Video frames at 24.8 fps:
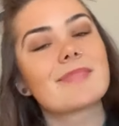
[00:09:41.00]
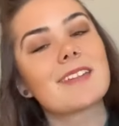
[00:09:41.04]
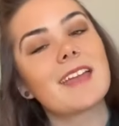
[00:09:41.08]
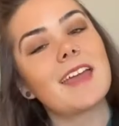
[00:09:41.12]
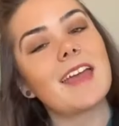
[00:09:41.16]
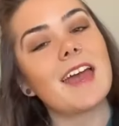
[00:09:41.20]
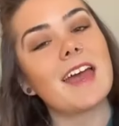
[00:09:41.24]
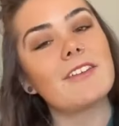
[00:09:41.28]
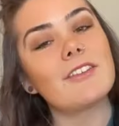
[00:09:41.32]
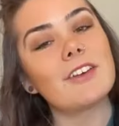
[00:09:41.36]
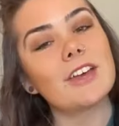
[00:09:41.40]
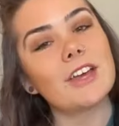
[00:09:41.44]

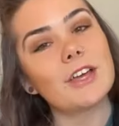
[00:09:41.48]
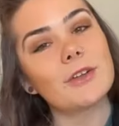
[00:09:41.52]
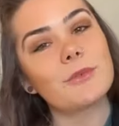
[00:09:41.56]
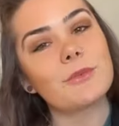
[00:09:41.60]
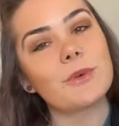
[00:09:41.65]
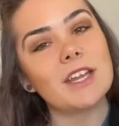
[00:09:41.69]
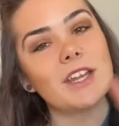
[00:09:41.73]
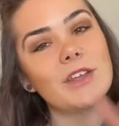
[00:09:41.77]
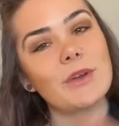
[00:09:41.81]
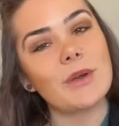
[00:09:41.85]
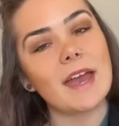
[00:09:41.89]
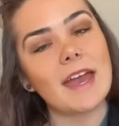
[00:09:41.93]
Have a good
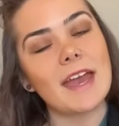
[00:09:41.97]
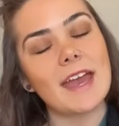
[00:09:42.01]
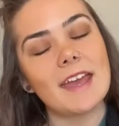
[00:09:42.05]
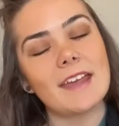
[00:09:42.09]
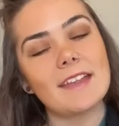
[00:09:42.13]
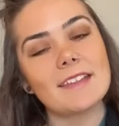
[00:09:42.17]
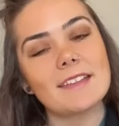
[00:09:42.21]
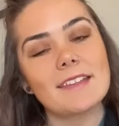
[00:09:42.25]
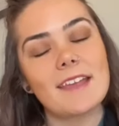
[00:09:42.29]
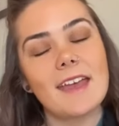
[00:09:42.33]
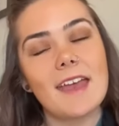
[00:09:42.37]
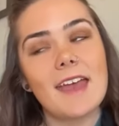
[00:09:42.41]
one, you
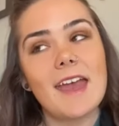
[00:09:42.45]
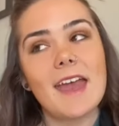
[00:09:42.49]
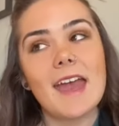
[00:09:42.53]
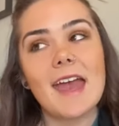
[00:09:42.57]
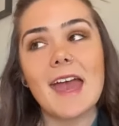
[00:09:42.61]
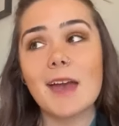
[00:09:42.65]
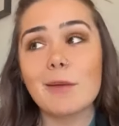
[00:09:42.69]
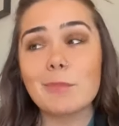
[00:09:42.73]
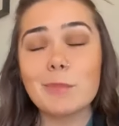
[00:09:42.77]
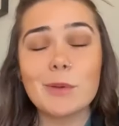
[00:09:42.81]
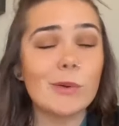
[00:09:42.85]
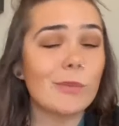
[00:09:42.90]
guys.
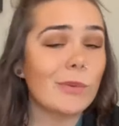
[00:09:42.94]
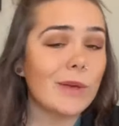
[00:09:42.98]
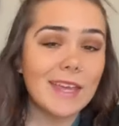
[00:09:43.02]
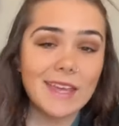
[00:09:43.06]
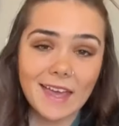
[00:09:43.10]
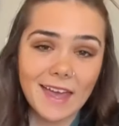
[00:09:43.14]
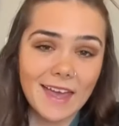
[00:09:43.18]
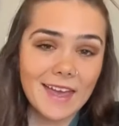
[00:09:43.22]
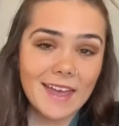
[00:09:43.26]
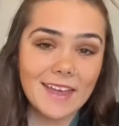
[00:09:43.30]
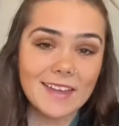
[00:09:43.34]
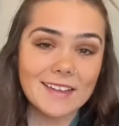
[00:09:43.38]
Happy
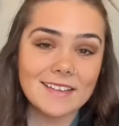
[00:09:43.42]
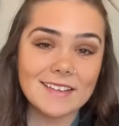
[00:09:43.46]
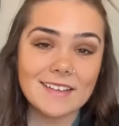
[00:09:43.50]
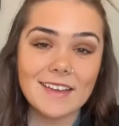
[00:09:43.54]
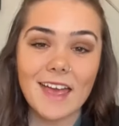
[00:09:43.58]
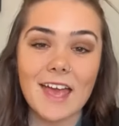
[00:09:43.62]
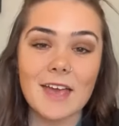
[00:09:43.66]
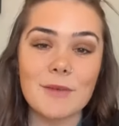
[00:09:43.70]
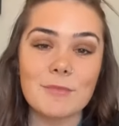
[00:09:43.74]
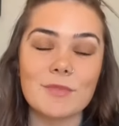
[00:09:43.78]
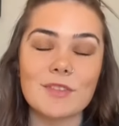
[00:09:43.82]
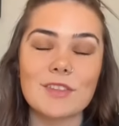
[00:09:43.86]
weekend.
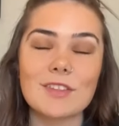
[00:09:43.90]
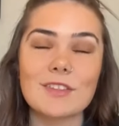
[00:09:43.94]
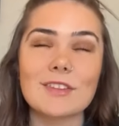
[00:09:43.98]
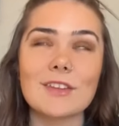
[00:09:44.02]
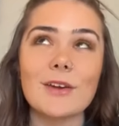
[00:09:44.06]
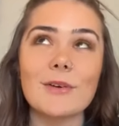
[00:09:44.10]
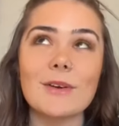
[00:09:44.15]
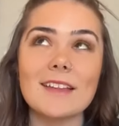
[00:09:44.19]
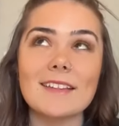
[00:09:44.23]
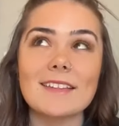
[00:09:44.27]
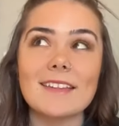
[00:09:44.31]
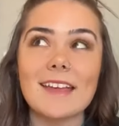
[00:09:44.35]
I'm
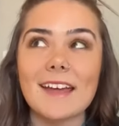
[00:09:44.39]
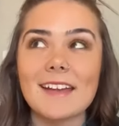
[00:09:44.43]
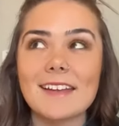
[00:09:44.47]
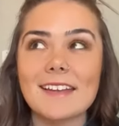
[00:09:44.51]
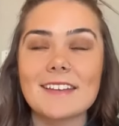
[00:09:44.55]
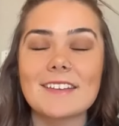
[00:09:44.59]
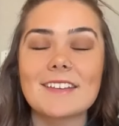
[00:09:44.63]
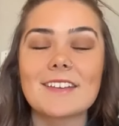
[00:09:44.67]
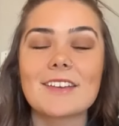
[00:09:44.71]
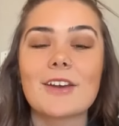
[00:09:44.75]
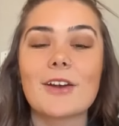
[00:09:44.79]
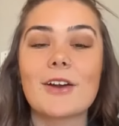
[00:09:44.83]
so
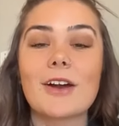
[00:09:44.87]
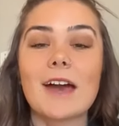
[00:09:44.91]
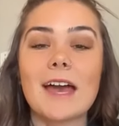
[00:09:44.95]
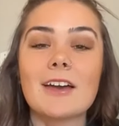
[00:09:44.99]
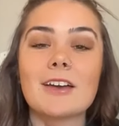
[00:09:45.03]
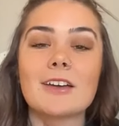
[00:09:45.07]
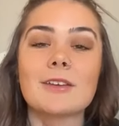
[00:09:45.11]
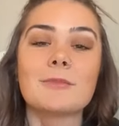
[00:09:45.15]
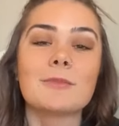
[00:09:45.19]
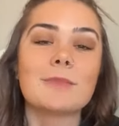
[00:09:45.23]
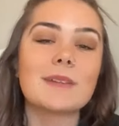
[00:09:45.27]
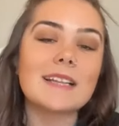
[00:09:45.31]
excited to go
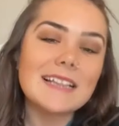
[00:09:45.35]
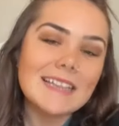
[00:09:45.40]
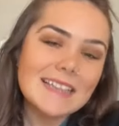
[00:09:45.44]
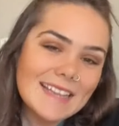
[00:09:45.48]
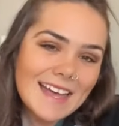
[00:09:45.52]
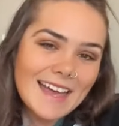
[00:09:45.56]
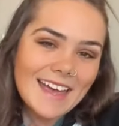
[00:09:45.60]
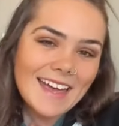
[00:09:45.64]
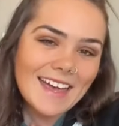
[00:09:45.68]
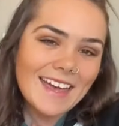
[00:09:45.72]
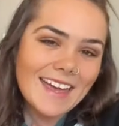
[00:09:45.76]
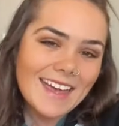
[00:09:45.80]
out and
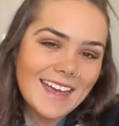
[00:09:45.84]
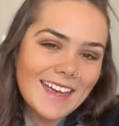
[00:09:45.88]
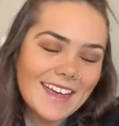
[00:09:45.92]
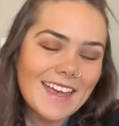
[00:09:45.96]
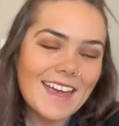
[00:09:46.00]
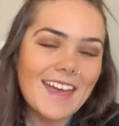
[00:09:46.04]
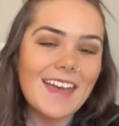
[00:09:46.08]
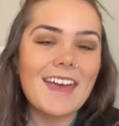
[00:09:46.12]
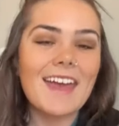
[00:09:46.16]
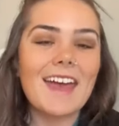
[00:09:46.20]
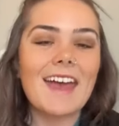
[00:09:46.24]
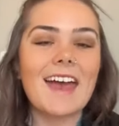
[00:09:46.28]
play.
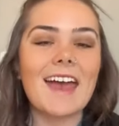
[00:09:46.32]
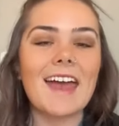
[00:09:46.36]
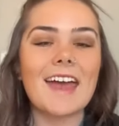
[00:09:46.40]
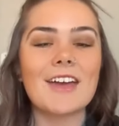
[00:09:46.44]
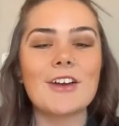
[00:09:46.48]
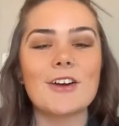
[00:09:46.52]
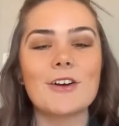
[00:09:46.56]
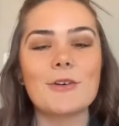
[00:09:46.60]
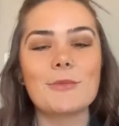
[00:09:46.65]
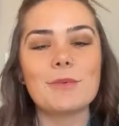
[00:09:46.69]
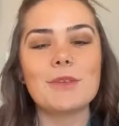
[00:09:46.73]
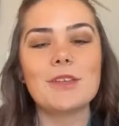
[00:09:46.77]
I
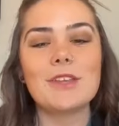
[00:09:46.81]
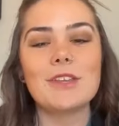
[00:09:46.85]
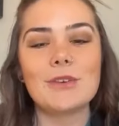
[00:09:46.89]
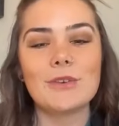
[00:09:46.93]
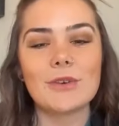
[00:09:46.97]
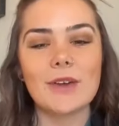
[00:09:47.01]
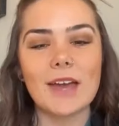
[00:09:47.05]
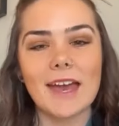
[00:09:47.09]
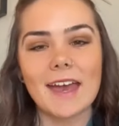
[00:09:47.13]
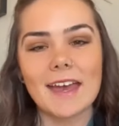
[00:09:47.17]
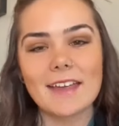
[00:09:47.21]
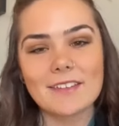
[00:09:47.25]
hope
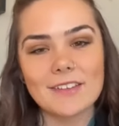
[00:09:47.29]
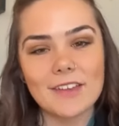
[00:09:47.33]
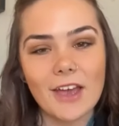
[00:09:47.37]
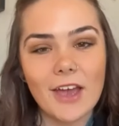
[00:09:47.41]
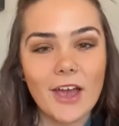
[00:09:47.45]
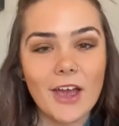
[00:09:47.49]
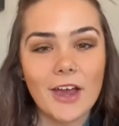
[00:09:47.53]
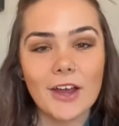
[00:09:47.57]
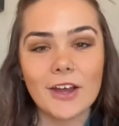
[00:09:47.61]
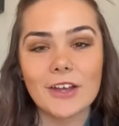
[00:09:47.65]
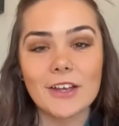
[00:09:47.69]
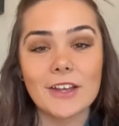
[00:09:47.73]
you guys
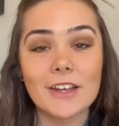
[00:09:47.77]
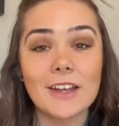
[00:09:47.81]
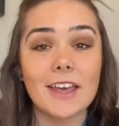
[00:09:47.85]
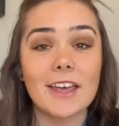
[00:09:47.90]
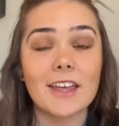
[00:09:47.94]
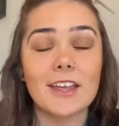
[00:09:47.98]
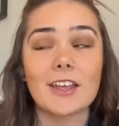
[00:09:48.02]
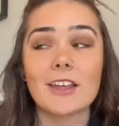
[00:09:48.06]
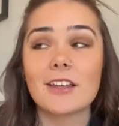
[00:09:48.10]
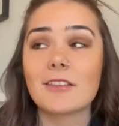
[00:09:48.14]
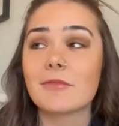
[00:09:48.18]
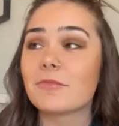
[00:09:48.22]
are going
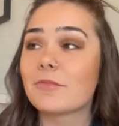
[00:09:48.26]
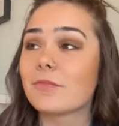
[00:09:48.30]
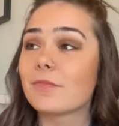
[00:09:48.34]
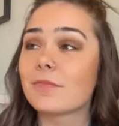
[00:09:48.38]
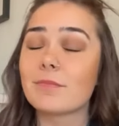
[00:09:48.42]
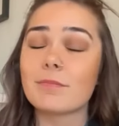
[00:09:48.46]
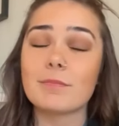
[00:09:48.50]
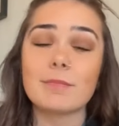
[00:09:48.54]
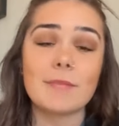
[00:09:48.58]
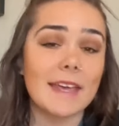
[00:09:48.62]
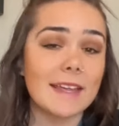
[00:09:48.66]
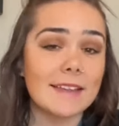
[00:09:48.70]
to
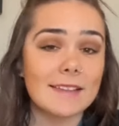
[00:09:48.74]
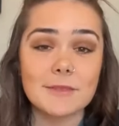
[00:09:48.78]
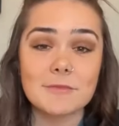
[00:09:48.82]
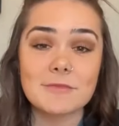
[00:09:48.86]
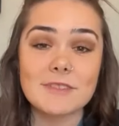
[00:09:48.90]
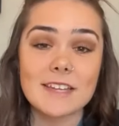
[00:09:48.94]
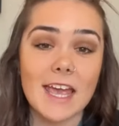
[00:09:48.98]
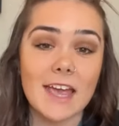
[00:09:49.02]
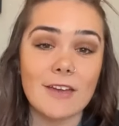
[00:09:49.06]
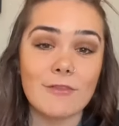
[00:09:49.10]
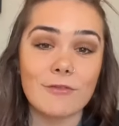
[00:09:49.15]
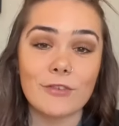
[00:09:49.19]
make some
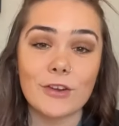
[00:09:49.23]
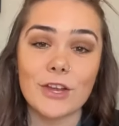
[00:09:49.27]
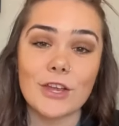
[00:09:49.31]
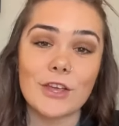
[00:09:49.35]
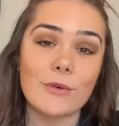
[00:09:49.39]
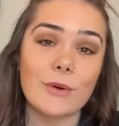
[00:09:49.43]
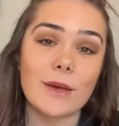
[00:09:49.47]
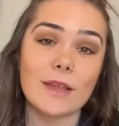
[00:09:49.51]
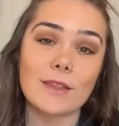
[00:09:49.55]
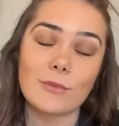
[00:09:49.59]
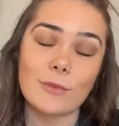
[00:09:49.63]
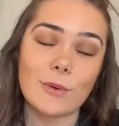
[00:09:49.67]
time for
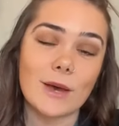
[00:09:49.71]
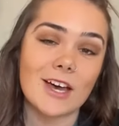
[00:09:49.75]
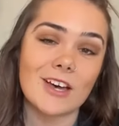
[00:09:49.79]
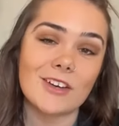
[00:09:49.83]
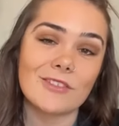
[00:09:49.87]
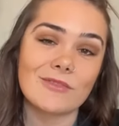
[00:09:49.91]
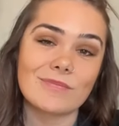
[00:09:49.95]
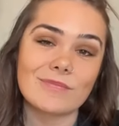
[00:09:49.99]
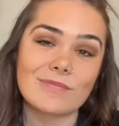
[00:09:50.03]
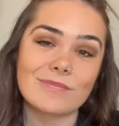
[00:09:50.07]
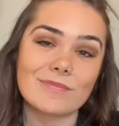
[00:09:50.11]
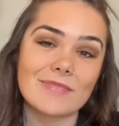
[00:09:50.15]
you as
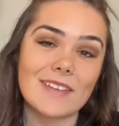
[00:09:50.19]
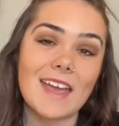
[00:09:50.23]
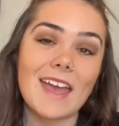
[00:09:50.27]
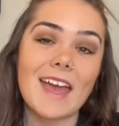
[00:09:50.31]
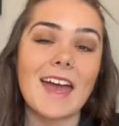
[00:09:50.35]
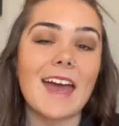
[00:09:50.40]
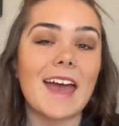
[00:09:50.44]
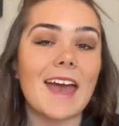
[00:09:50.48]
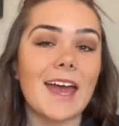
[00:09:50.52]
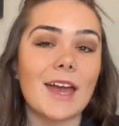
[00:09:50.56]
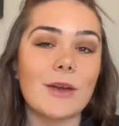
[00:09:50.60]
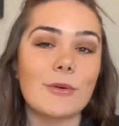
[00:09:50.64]
well.
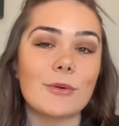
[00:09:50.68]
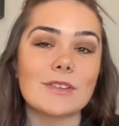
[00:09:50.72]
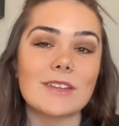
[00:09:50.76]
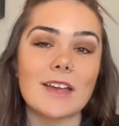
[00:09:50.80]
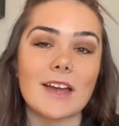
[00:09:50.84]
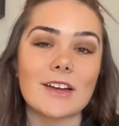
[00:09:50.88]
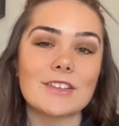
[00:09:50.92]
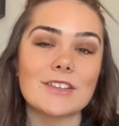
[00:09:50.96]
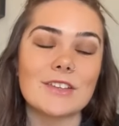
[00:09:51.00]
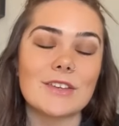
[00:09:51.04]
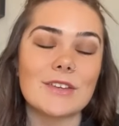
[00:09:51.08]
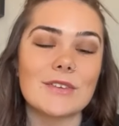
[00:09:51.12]
I will
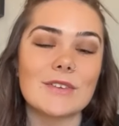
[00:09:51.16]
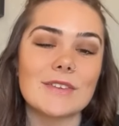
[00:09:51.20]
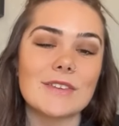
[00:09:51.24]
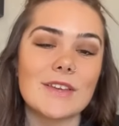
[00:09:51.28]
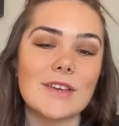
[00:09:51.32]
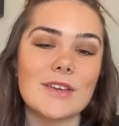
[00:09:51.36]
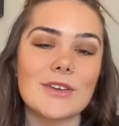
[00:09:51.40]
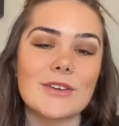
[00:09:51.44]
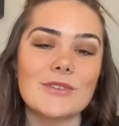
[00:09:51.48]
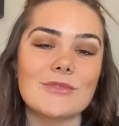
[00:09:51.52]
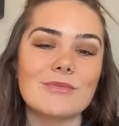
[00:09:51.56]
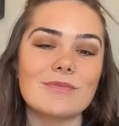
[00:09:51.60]
talk to you
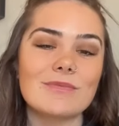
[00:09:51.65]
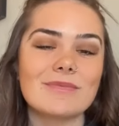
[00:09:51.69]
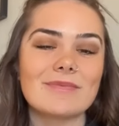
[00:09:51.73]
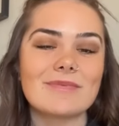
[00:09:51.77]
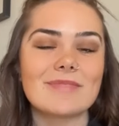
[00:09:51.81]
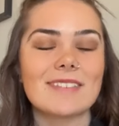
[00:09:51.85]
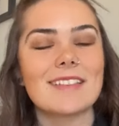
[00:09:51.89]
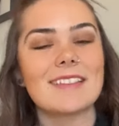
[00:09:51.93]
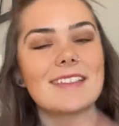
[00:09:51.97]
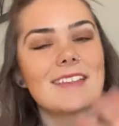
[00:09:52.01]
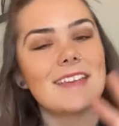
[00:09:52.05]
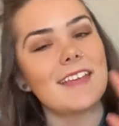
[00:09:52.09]
soon.
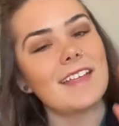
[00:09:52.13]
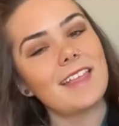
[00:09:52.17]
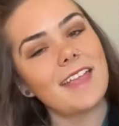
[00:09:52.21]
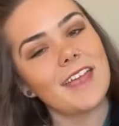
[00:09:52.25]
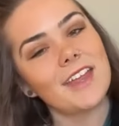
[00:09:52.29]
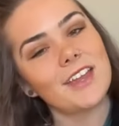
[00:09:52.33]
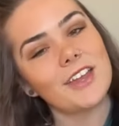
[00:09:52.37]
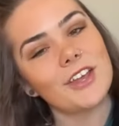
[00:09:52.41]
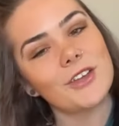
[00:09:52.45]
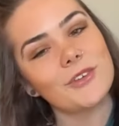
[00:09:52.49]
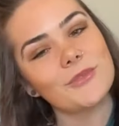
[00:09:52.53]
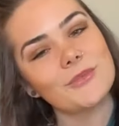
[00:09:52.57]
See you
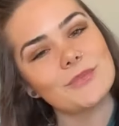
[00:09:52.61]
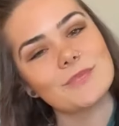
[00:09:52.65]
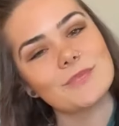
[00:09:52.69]
later.